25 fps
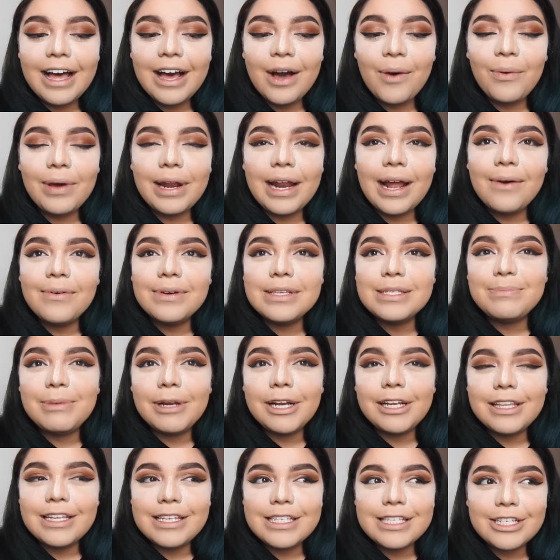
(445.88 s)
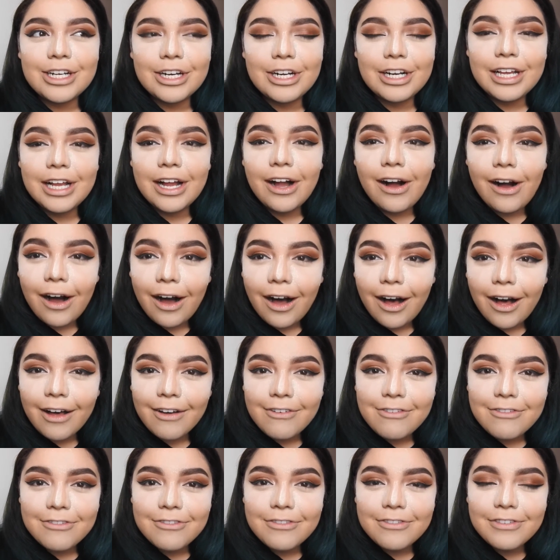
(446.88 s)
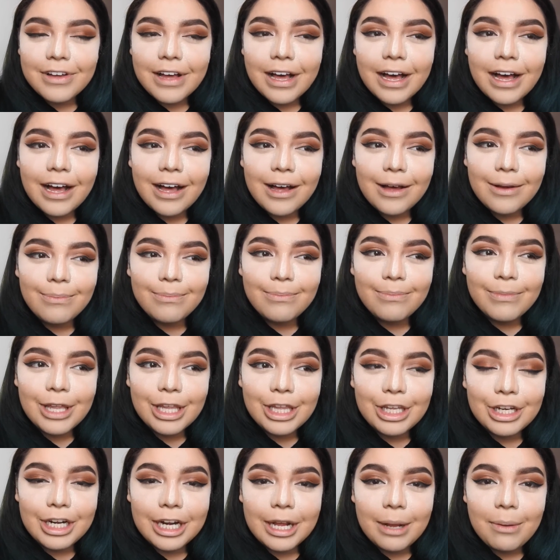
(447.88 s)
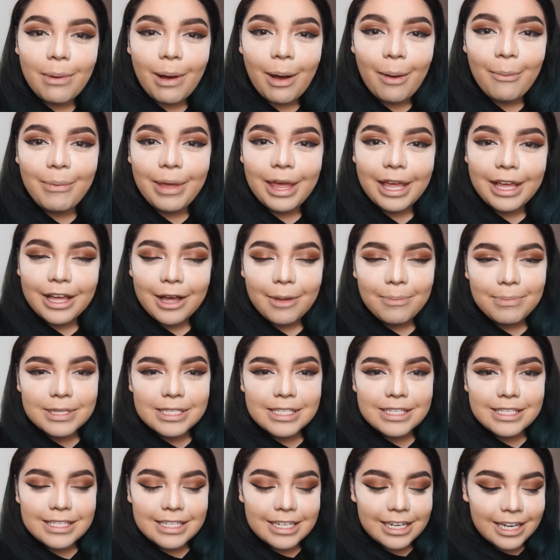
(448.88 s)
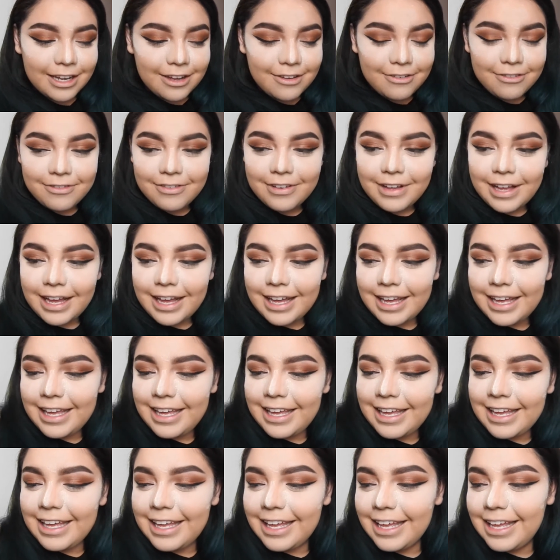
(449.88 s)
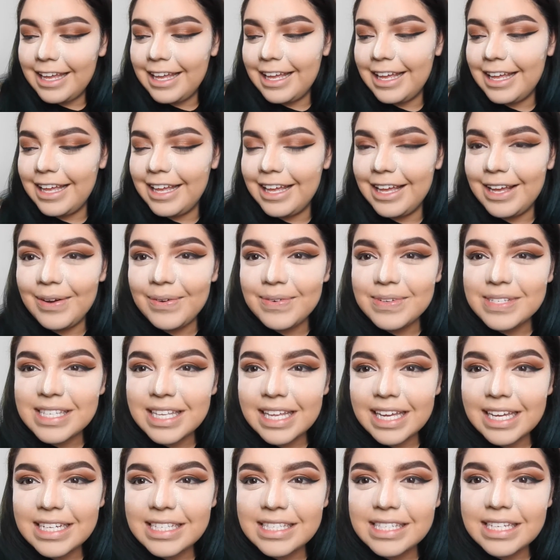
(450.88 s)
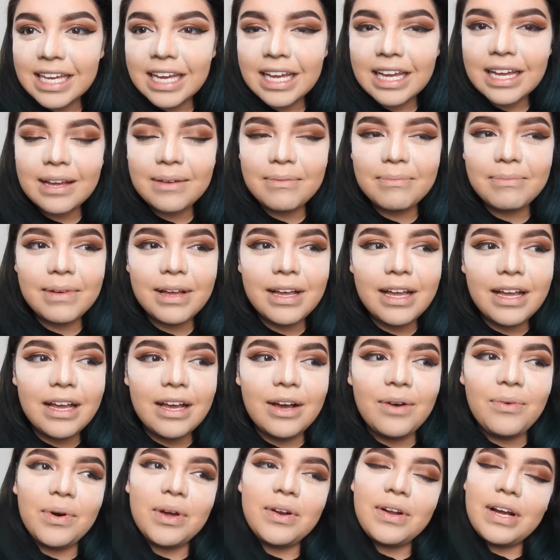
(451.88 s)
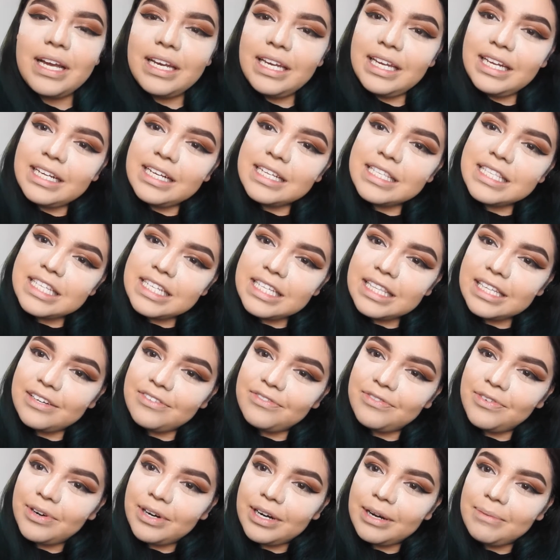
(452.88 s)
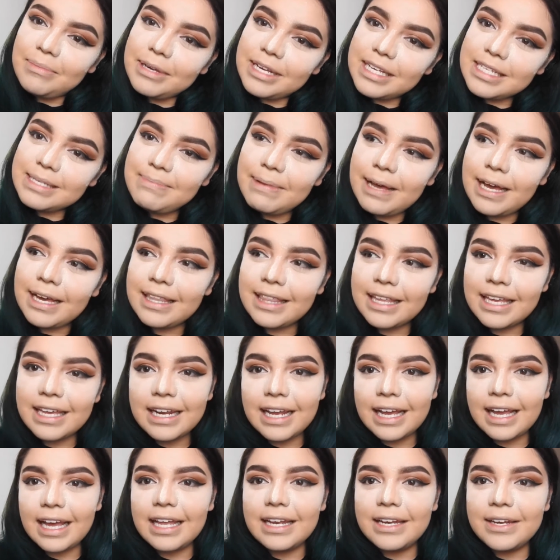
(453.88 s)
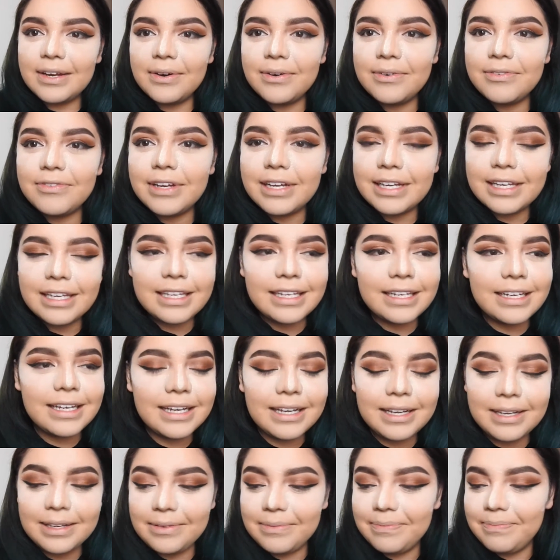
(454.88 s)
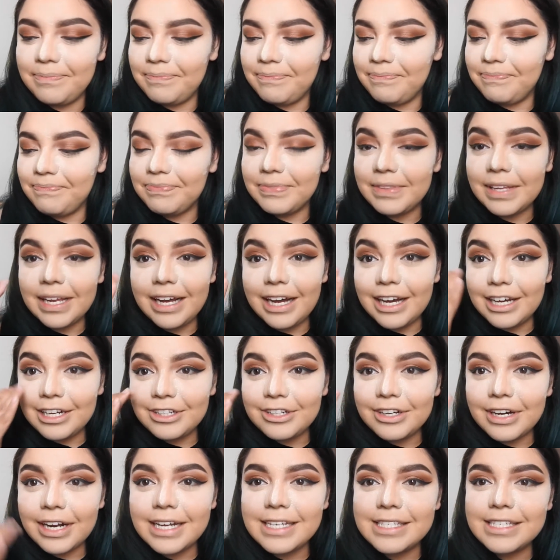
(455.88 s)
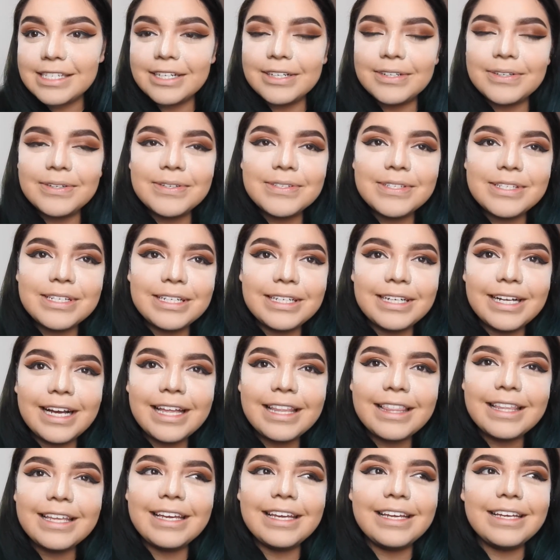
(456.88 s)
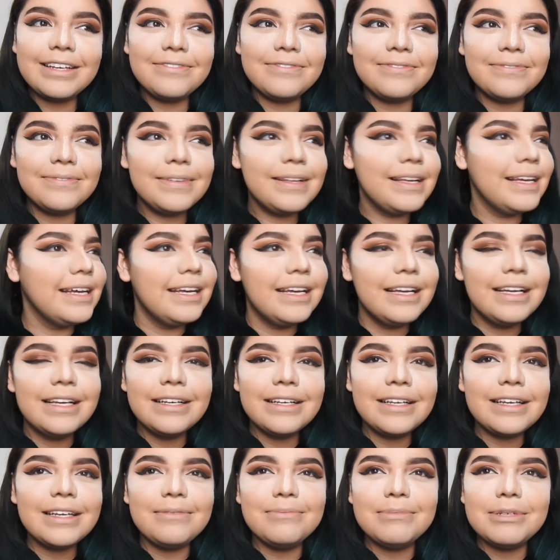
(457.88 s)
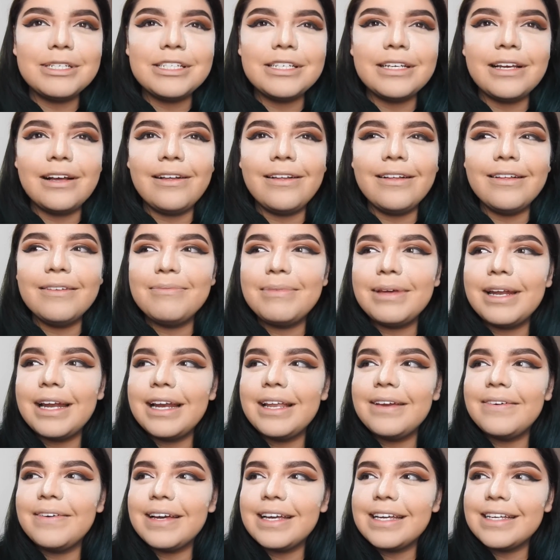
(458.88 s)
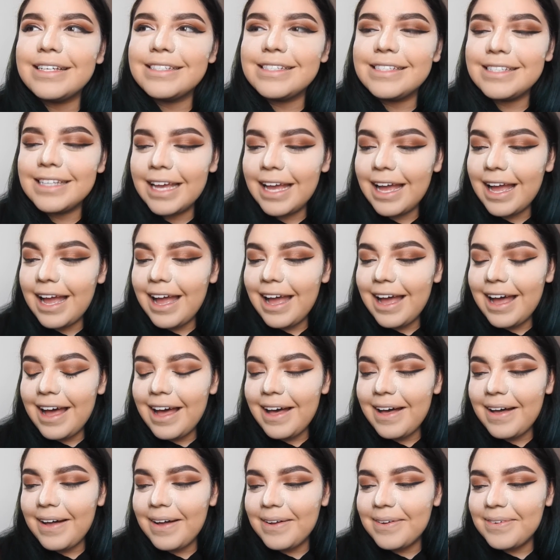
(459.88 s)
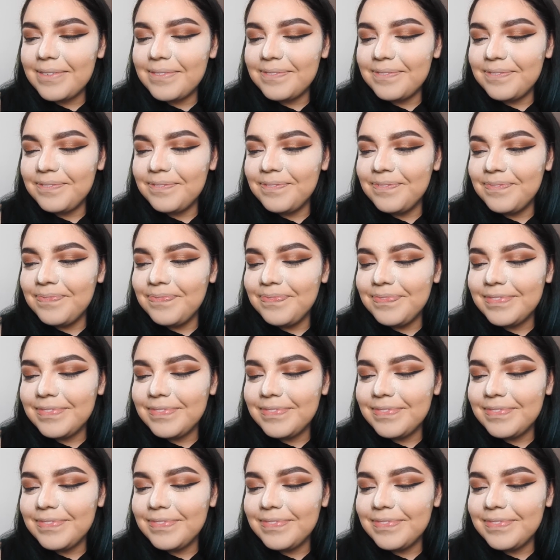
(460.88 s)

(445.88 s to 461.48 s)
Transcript: when I was barely starting off learning about makeup and stuff, I was like, damn, what do I need concealer for? Because back then I had no fucking under eye circles or nothing. Getting the shell. But anyways, I